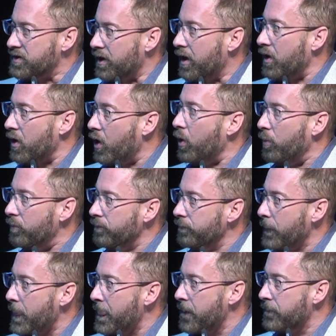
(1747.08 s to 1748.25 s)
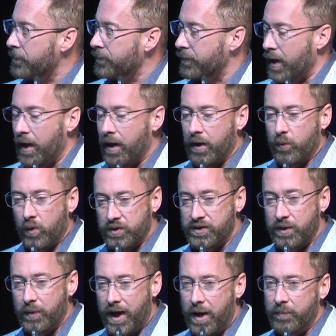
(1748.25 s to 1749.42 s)
gives a lot of hope. And
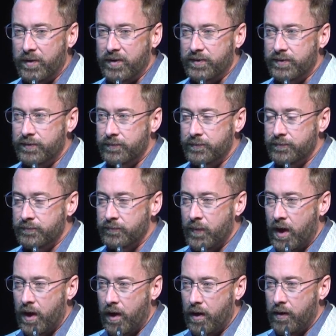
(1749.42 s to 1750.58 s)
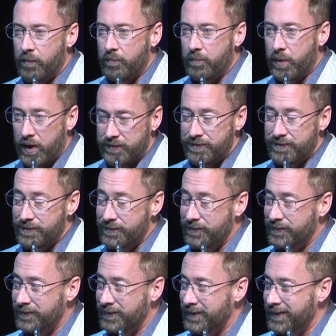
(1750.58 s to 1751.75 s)
we'll see what happens. But
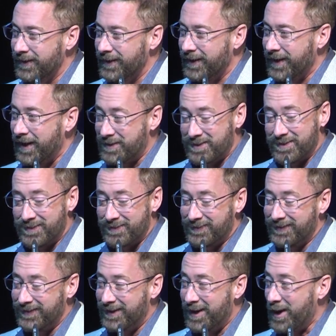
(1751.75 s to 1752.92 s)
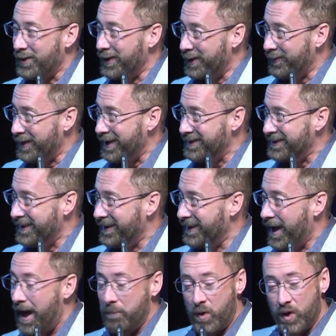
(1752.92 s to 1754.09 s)
it's not going to be
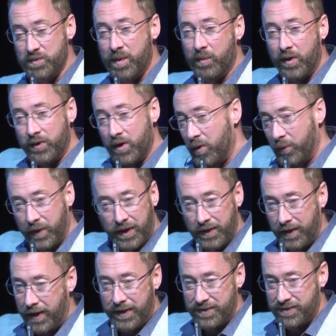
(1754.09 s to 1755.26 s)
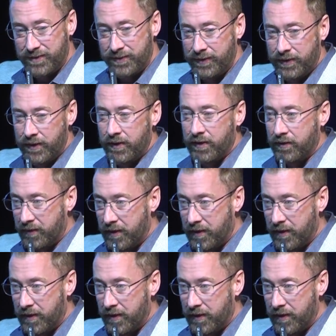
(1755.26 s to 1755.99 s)
easy. And most people don't realize